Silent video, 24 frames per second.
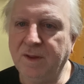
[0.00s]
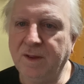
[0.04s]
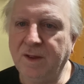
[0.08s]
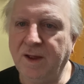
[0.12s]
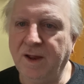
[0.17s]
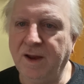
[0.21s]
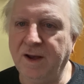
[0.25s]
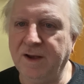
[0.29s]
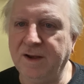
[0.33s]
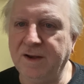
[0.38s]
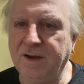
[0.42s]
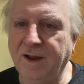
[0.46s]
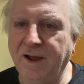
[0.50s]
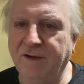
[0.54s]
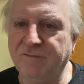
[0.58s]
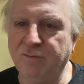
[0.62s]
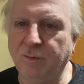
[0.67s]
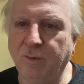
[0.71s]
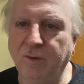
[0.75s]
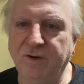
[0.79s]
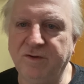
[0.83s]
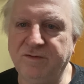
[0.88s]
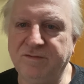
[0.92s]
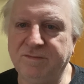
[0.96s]
and in other
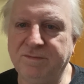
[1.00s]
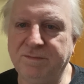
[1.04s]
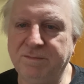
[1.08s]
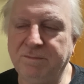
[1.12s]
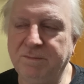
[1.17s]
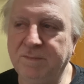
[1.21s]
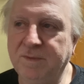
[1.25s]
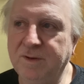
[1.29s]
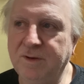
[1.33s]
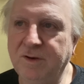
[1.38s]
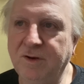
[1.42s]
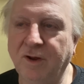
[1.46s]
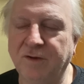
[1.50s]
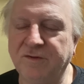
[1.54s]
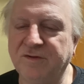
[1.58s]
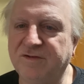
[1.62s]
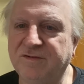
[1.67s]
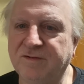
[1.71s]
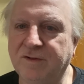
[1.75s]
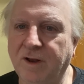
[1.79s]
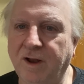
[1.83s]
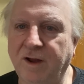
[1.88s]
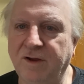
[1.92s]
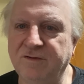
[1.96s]
words, not
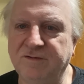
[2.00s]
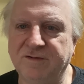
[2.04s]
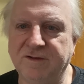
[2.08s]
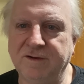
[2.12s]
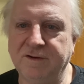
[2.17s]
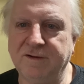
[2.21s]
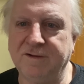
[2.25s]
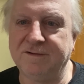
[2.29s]
disclose it,